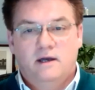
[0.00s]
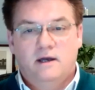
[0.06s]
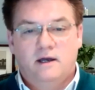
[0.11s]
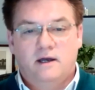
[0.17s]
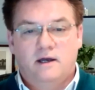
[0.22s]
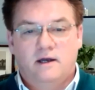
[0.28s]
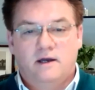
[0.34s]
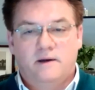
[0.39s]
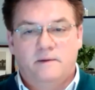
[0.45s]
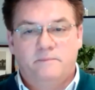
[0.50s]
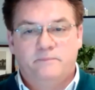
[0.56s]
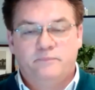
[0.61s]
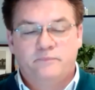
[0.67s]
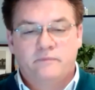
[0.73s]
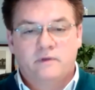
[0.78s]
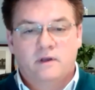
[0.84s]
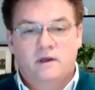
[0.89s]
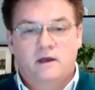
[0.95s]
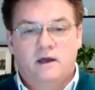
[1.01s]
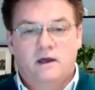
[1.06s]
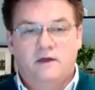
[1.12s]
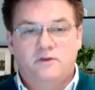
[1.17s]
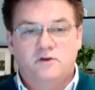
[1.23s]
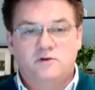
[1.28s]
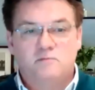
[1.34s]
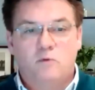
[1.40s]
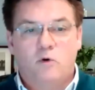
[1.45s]
Um,
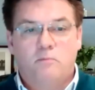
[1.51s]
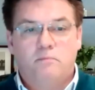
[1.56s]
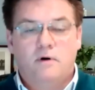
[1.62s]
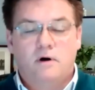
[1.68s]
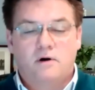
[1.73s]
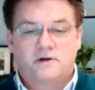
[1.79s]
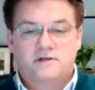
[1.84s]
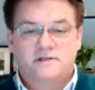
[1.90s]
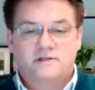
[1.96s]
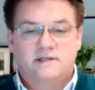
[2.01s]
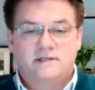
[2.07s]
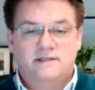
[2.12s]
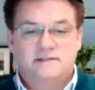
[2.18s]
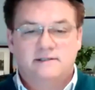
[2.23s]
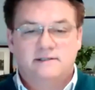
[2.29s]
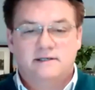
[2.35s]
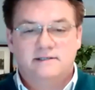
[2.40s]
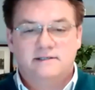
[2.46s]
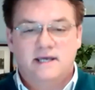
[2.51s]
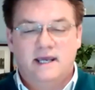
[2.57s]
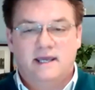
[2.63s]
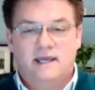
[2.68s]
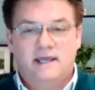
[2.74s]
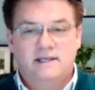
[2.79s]
uh, there's more boxes to tick